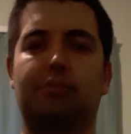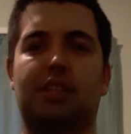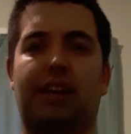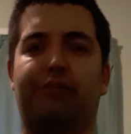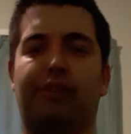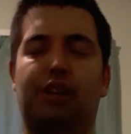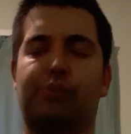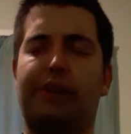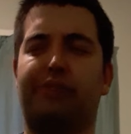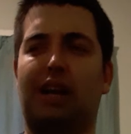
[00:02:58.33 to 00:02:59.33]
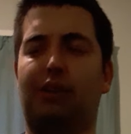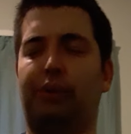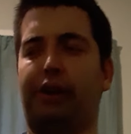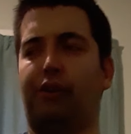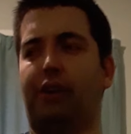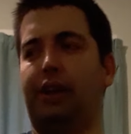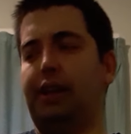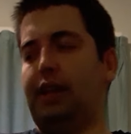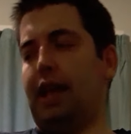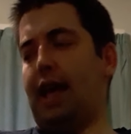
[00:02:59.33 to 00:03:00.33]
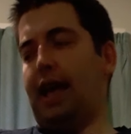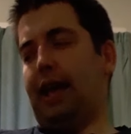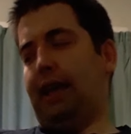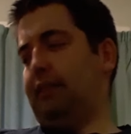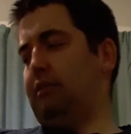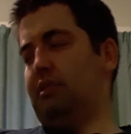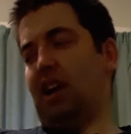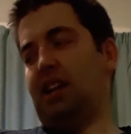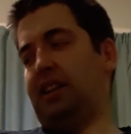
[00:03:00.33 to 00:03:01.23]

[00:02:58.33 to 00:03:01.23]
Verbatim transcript: say for each way value here. Uh, I